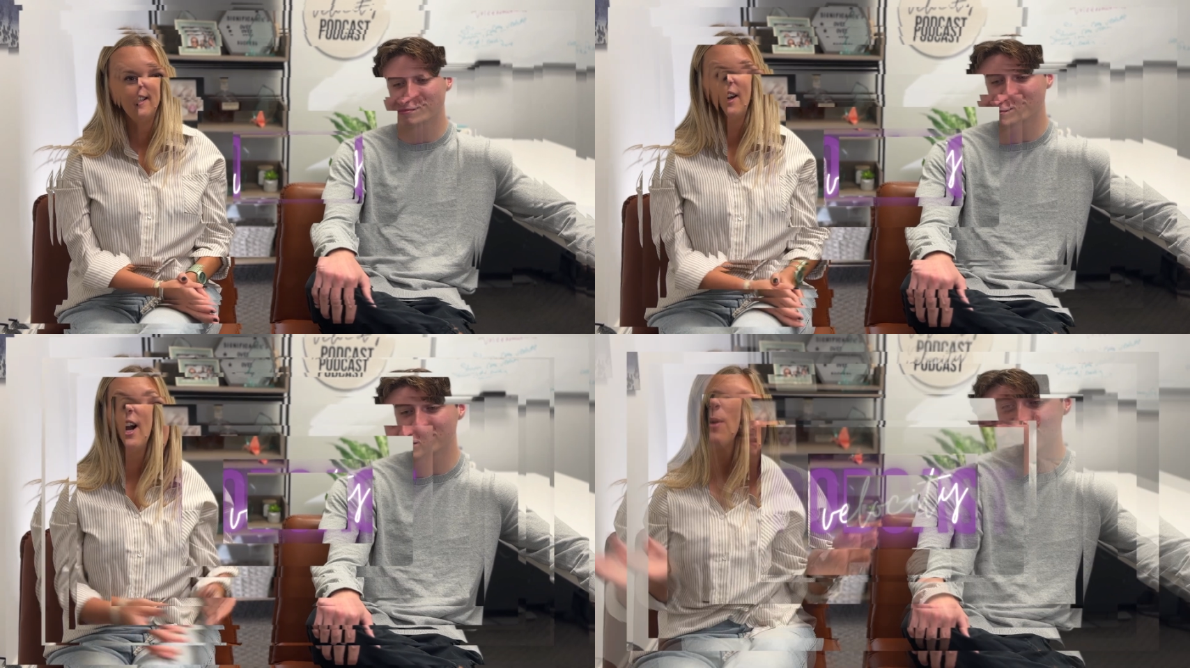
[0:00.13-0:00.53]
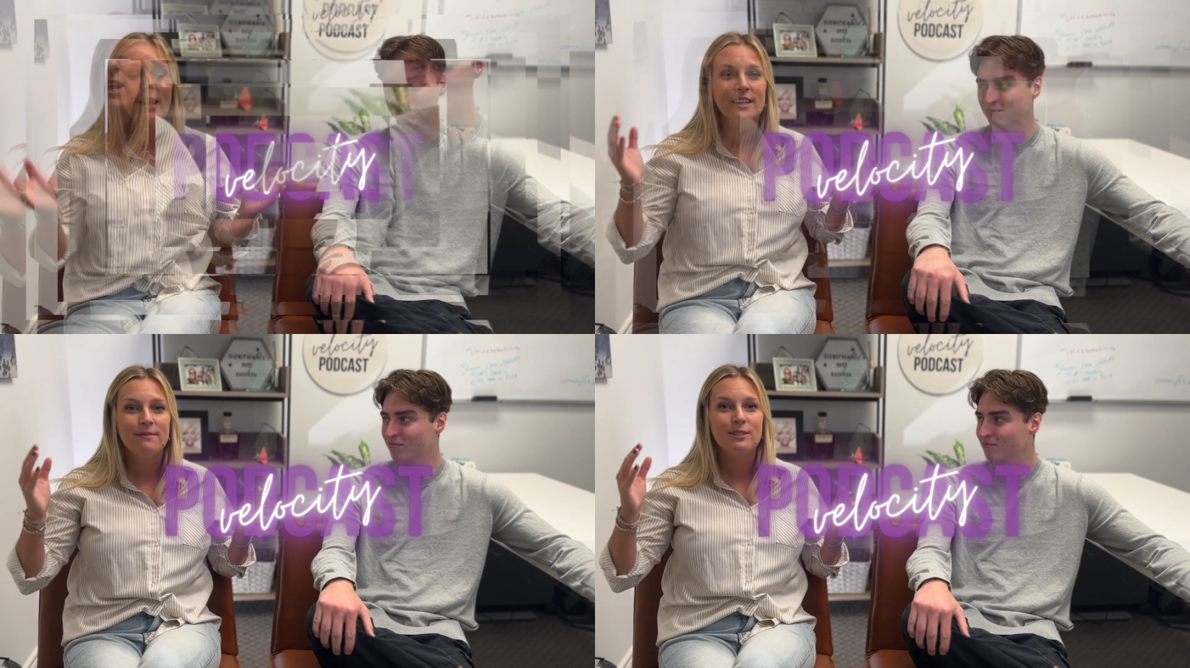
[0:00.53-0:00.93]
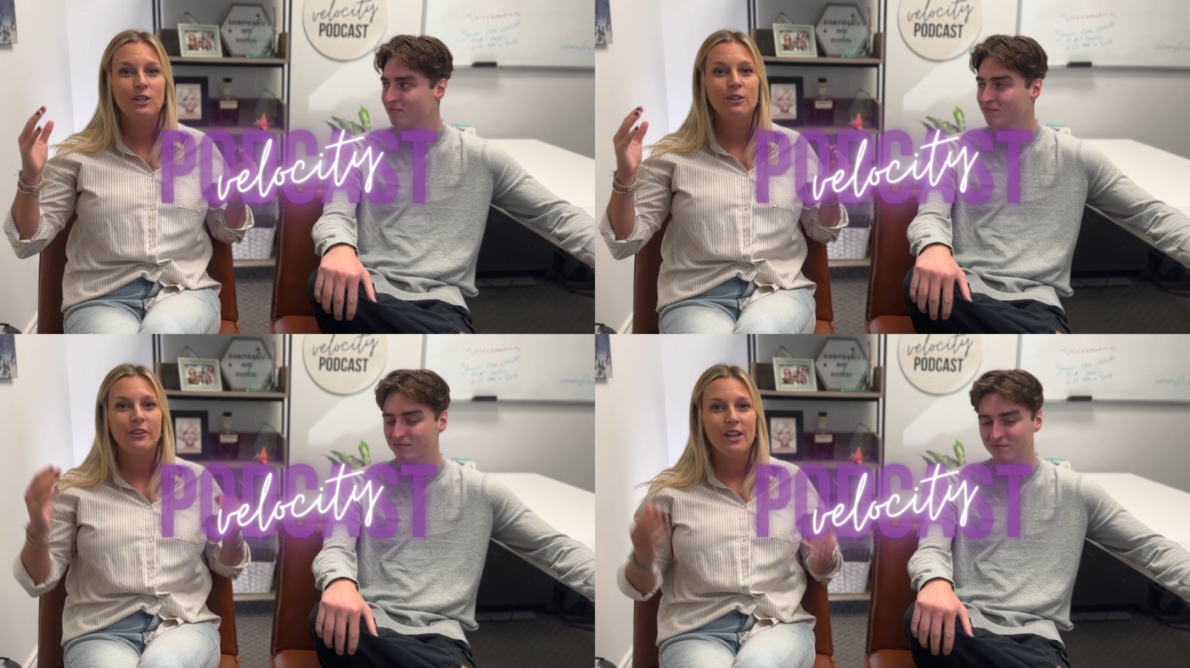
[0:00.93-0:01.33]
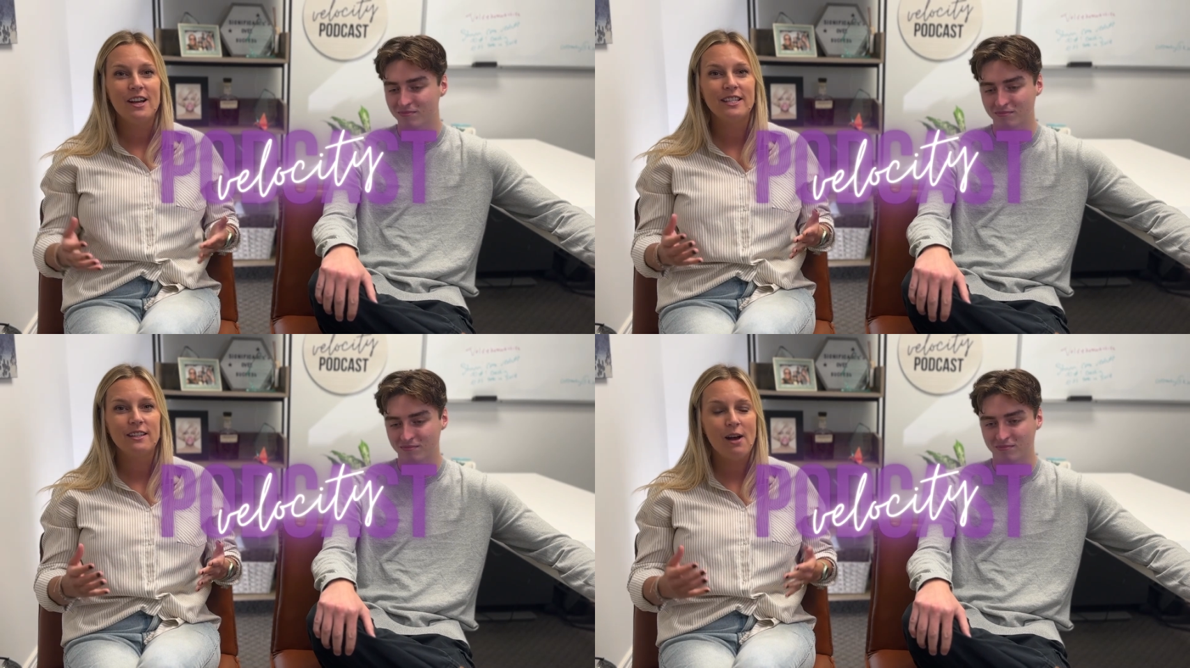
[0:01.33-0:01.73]
Speaker 1: All right, welcome to
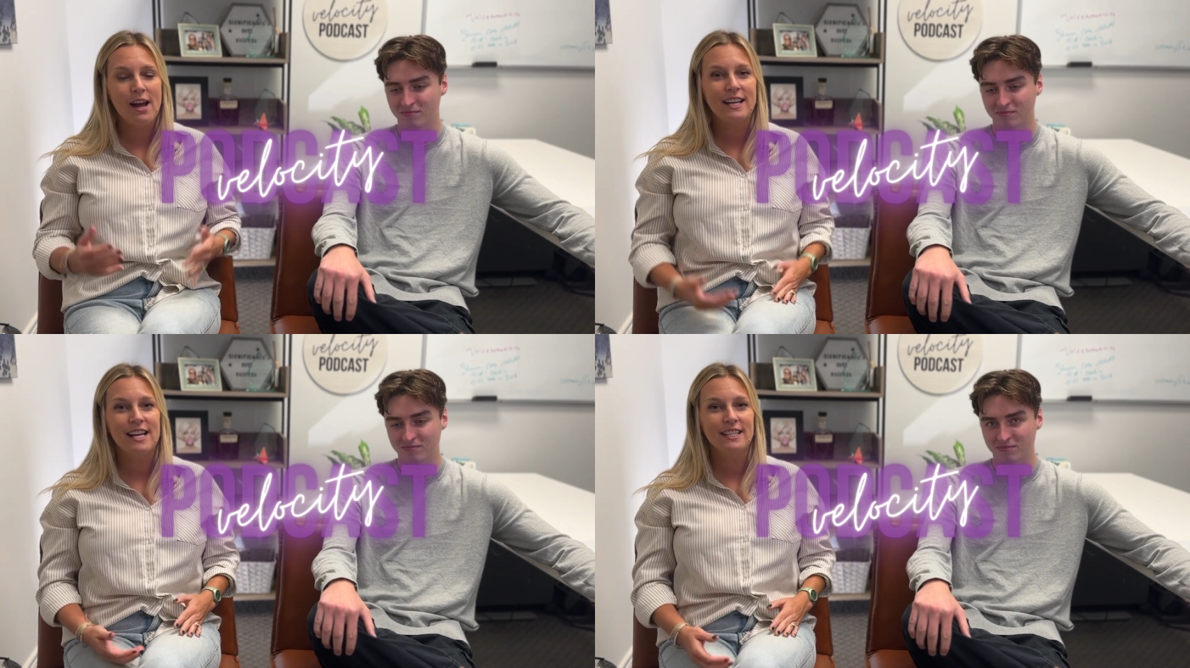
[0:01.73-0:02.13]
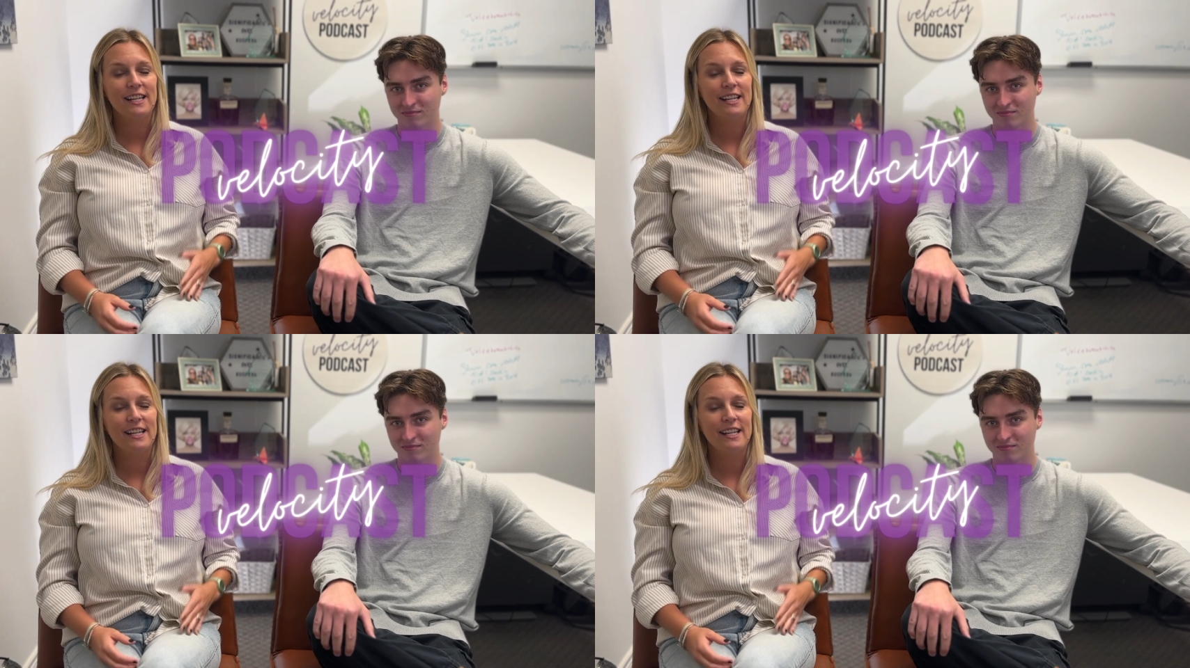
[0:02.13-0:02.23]
Velocity Podcast.